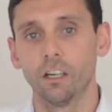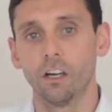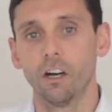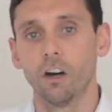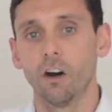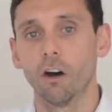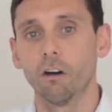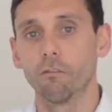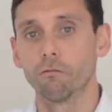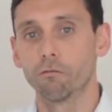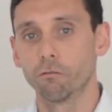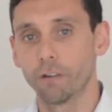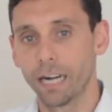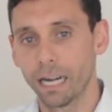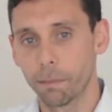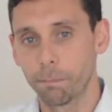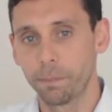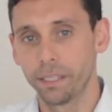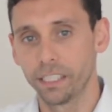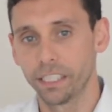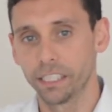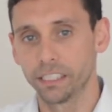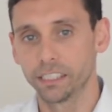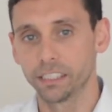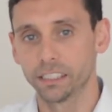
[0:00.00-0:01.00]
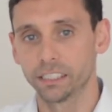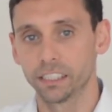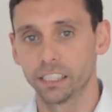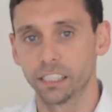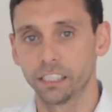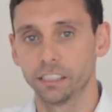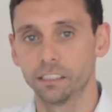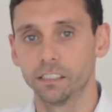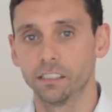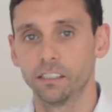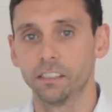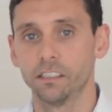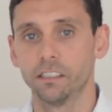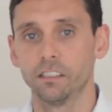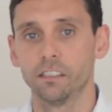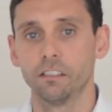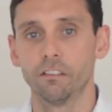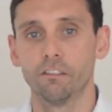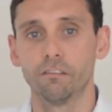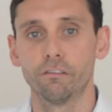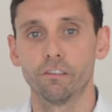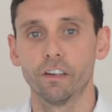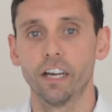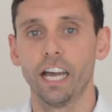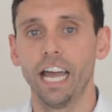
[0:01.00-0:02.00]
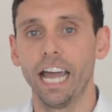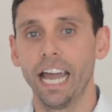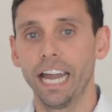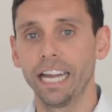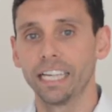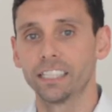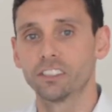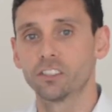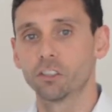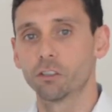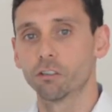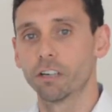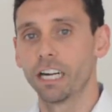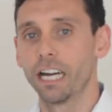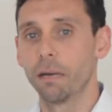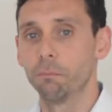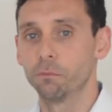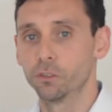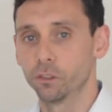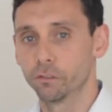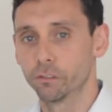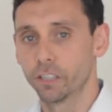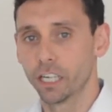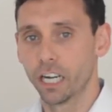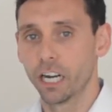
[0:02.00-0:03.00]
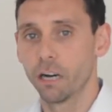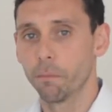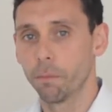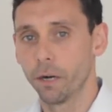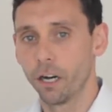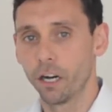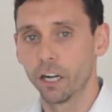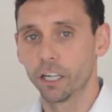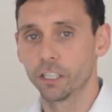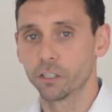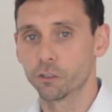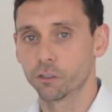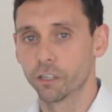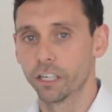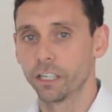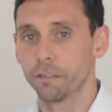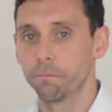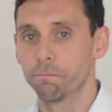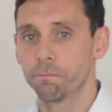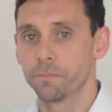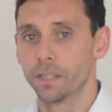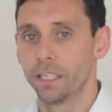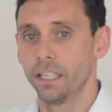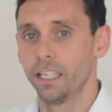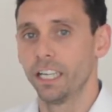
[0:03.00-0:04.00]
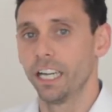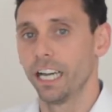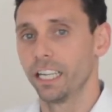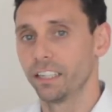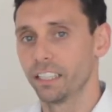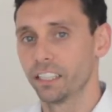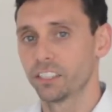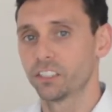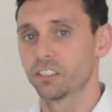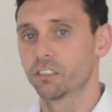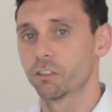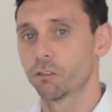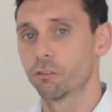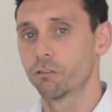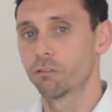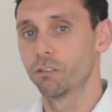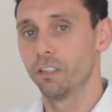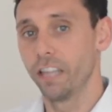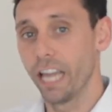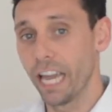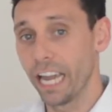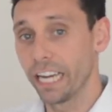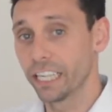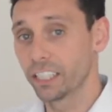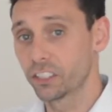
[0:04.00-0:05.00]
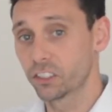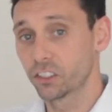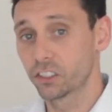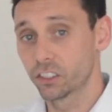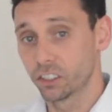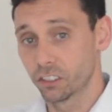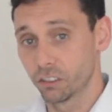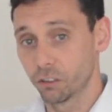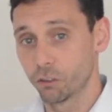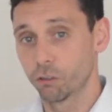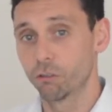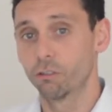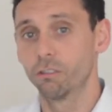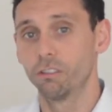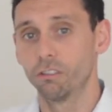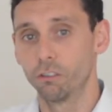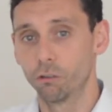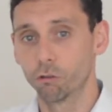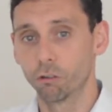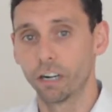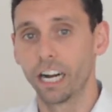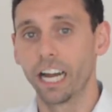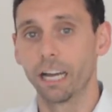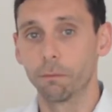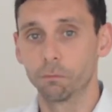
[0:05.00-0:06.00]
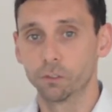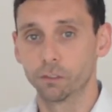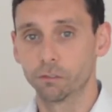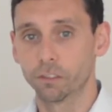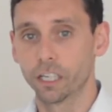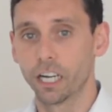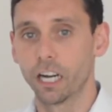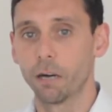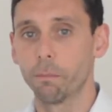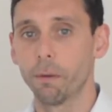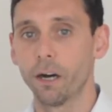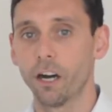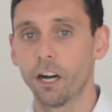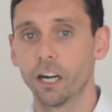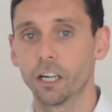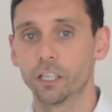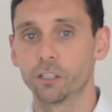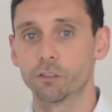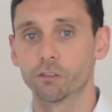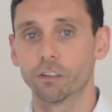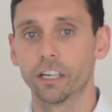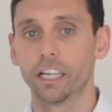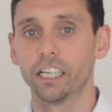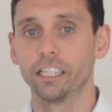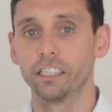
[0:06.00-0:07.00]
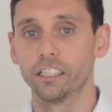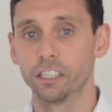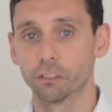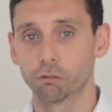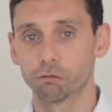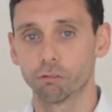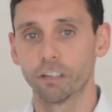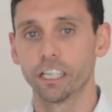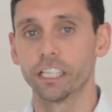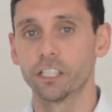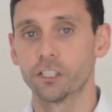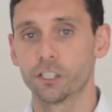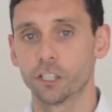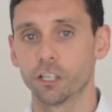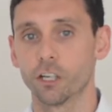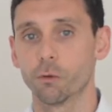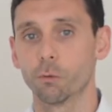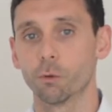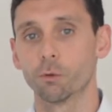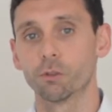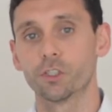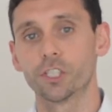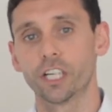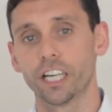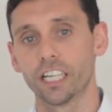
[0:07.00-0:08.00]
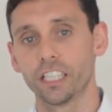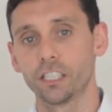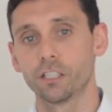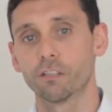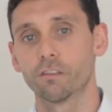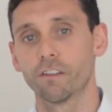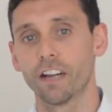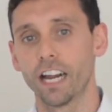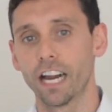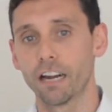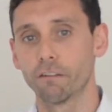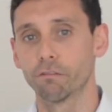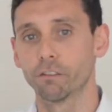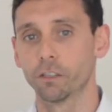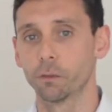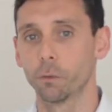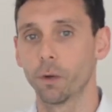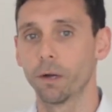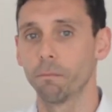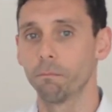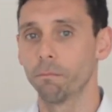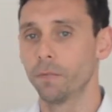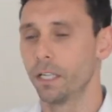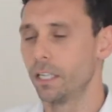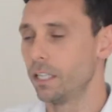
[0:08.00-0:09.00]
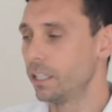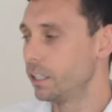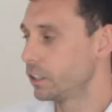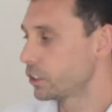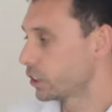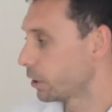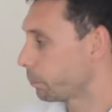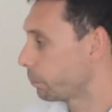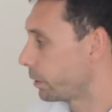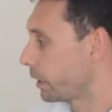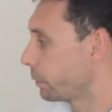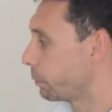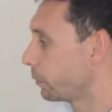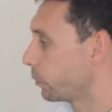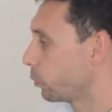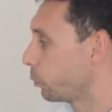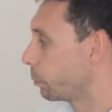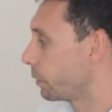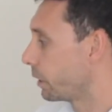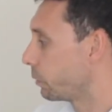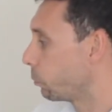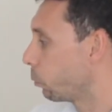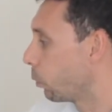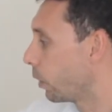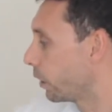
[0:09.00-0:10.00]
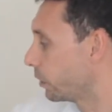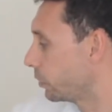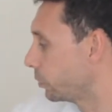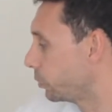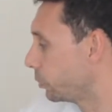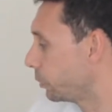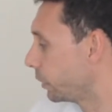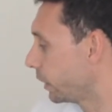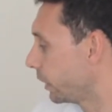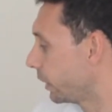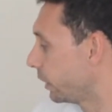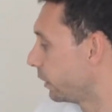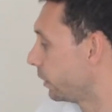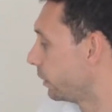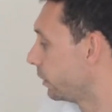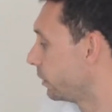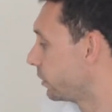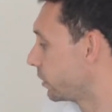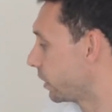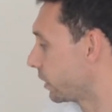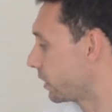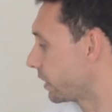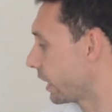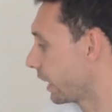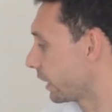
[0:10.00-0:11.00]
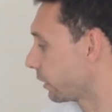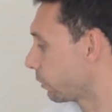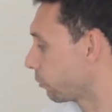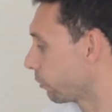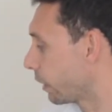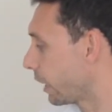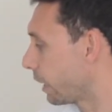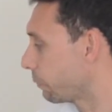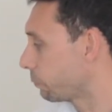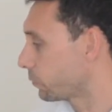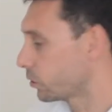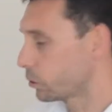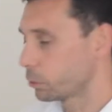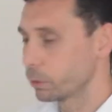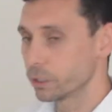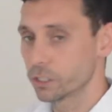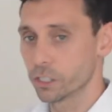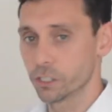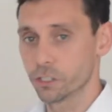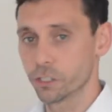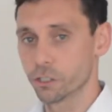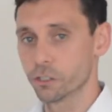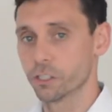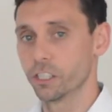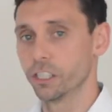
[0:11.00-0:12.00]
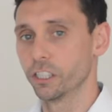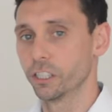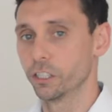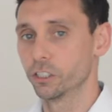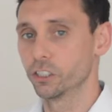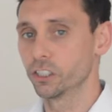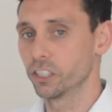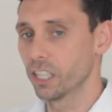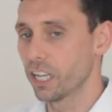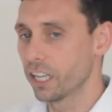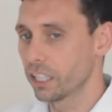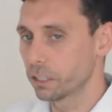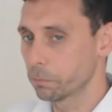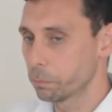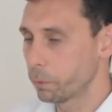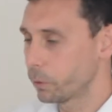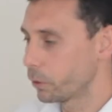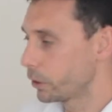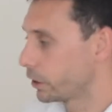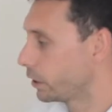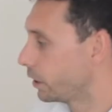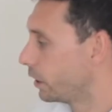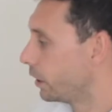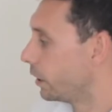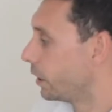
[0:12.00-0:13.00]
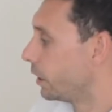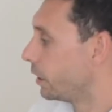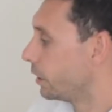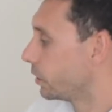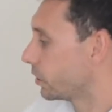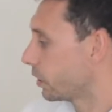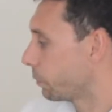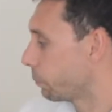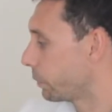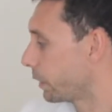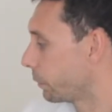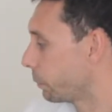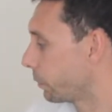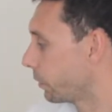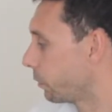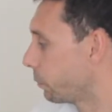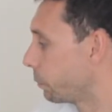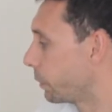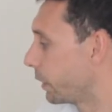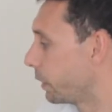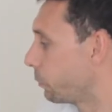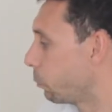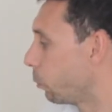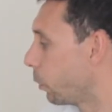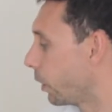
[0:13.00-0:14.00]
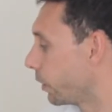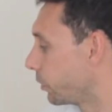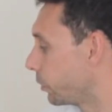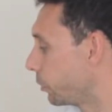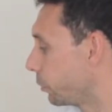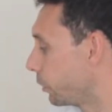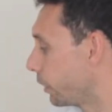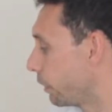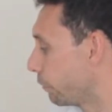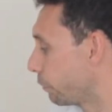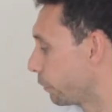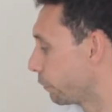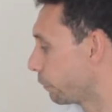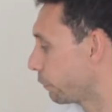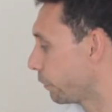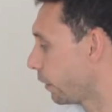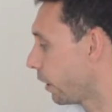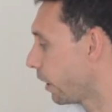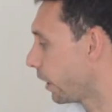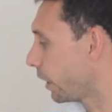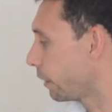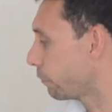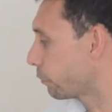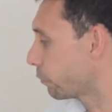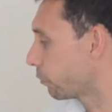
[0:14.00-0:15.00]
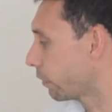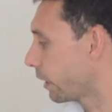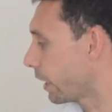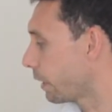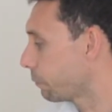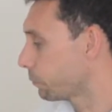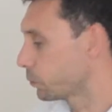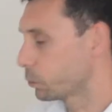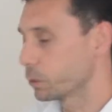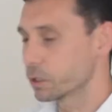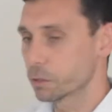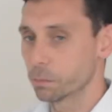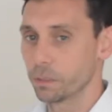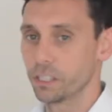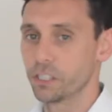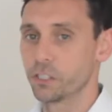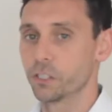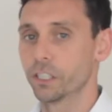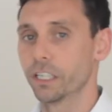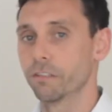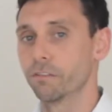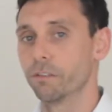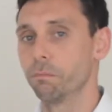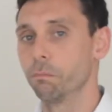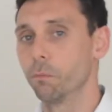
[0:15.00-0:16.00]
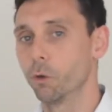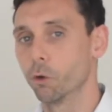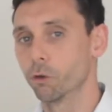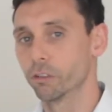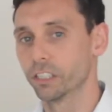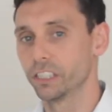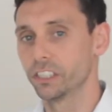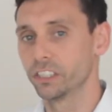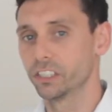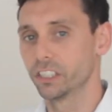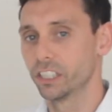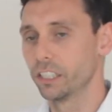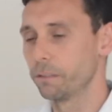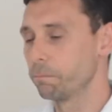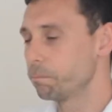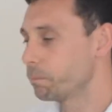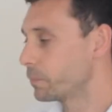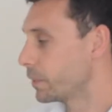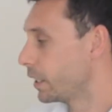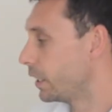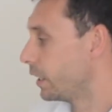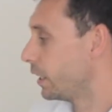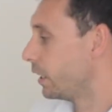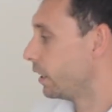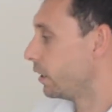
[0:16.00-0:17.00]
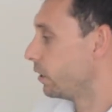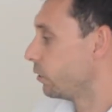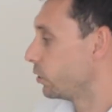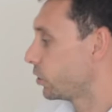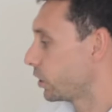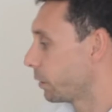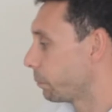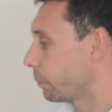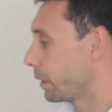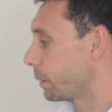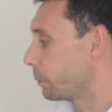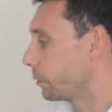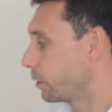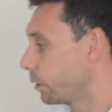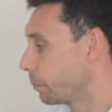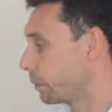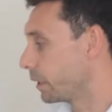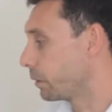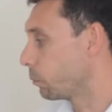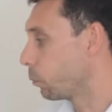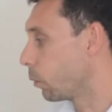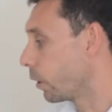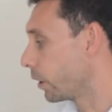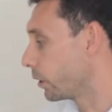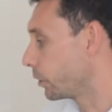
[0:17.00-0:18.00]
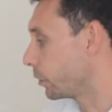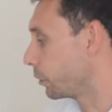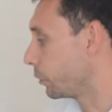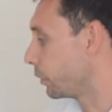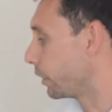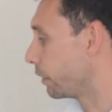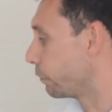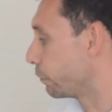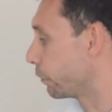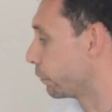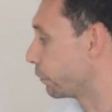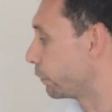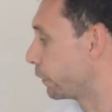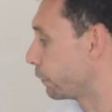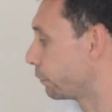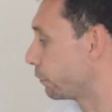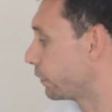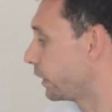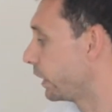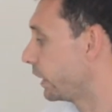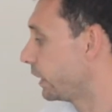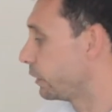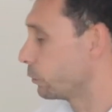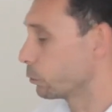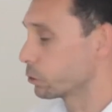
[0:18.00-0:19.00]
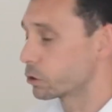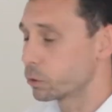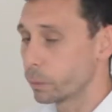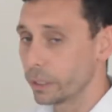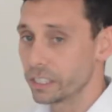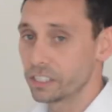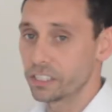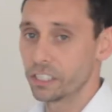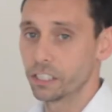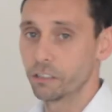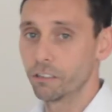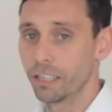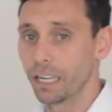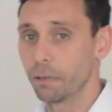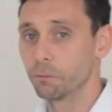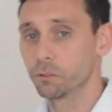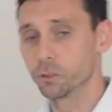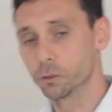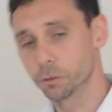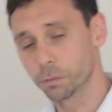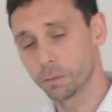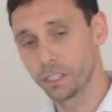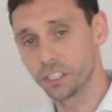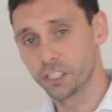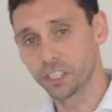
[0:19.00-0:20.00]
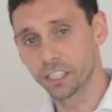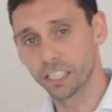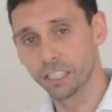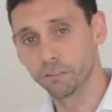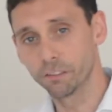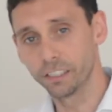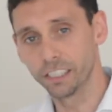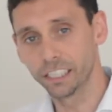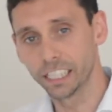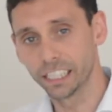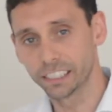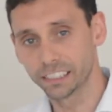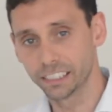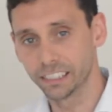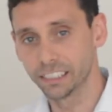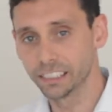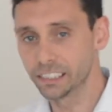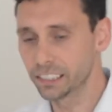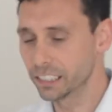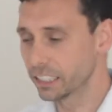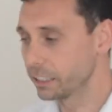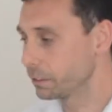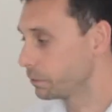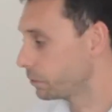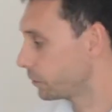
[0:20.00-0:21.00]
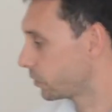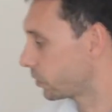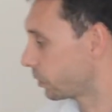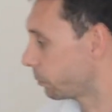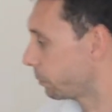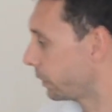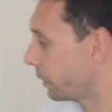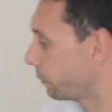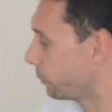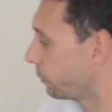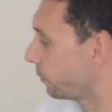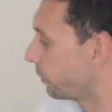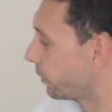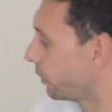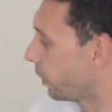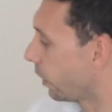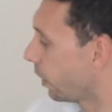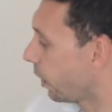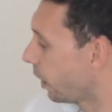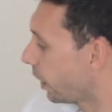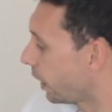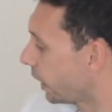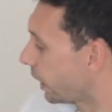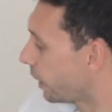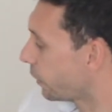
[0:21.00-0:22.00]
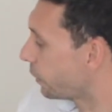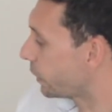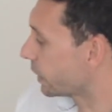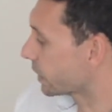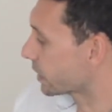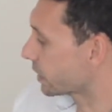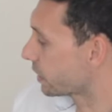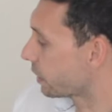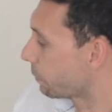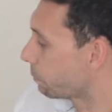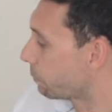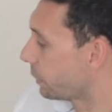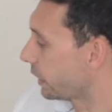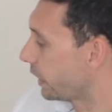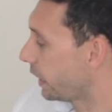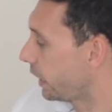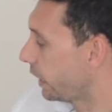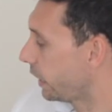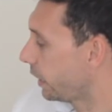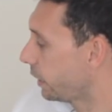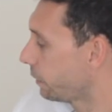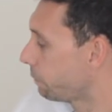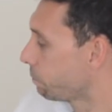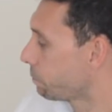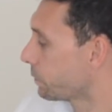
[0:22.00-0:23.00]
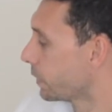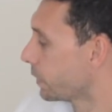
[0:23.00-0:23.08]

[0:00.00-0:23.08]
of rapid insulin for X grams of carbohydrate. And this X grams of carbohydrate, this ratio will change for everyone. Some people will be 1 unit to 10 grams, which is usually a good starting point. Some people will be 1 unit for 5 grams, which means you're giving more insulin. Some people will be 1 unit for 15 or 20 grams, which means you're giving less insulin. So the higher this number here,